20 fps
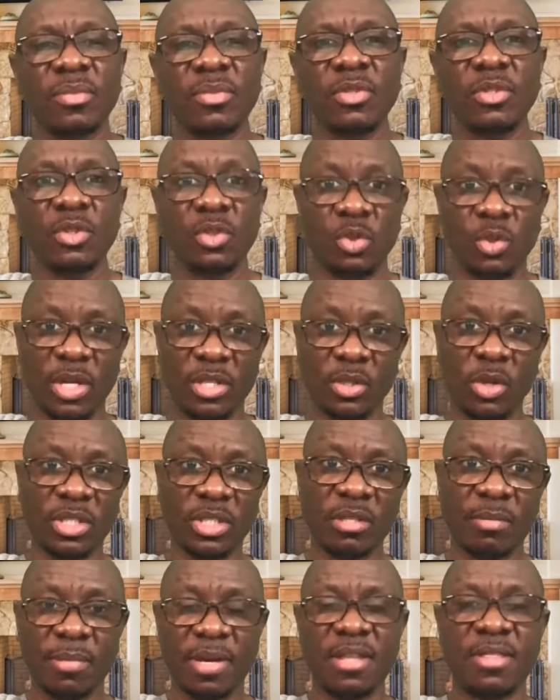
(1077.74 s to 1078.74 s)
So I talked
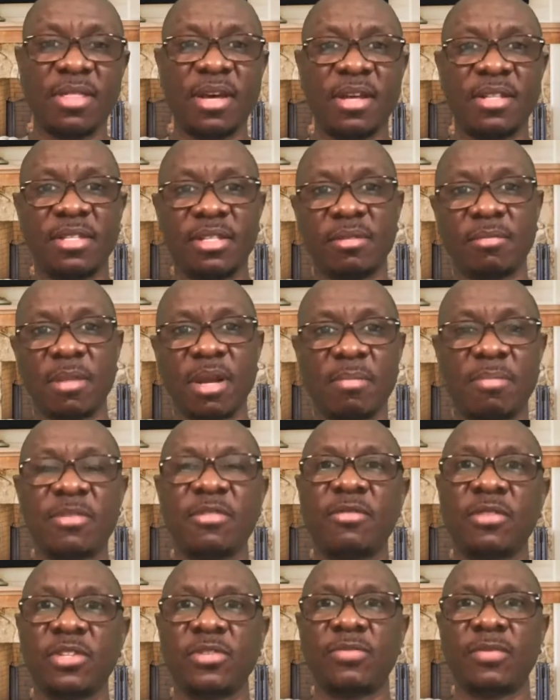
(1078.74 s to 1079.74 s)
about that in my
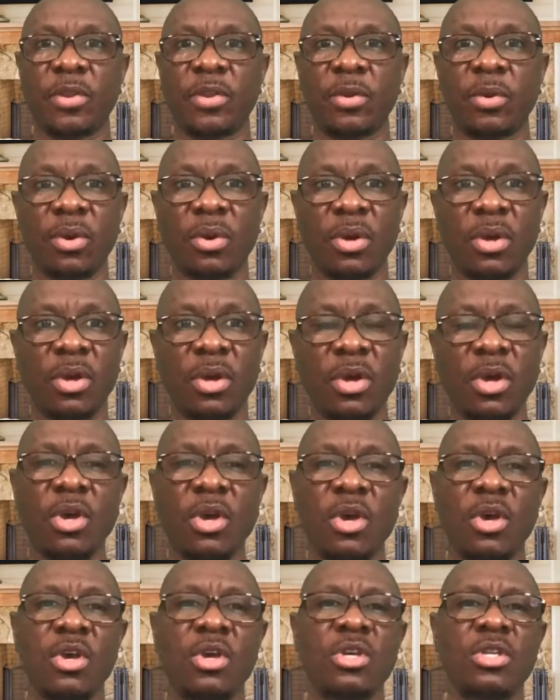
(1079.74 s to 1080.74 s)
previous video.
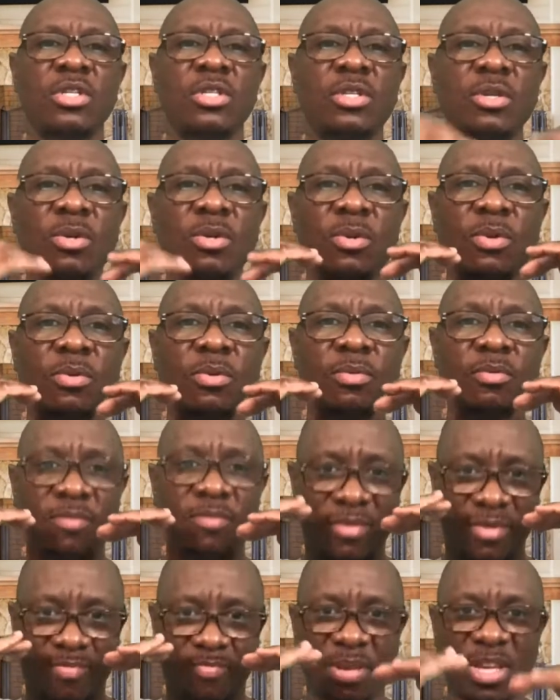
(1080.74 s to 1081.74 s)
So
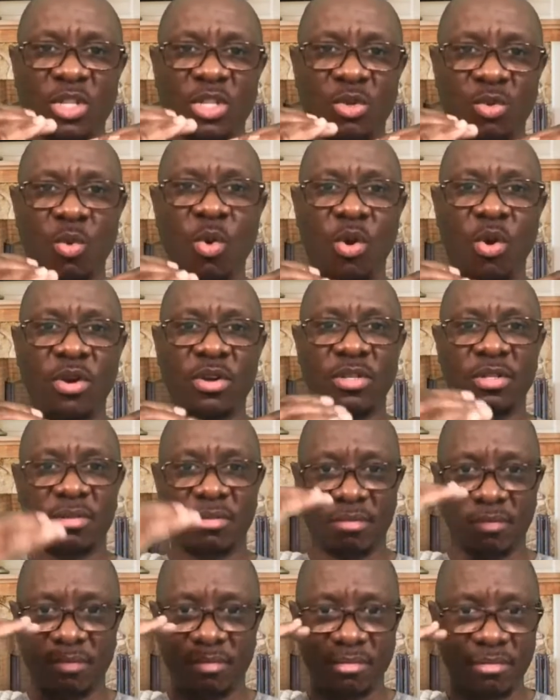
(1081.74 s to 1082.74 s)
page 1
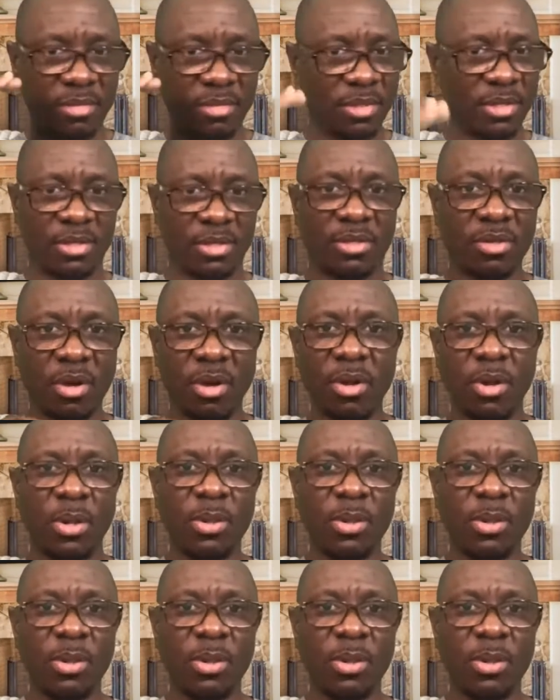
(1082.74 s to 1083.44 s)
is all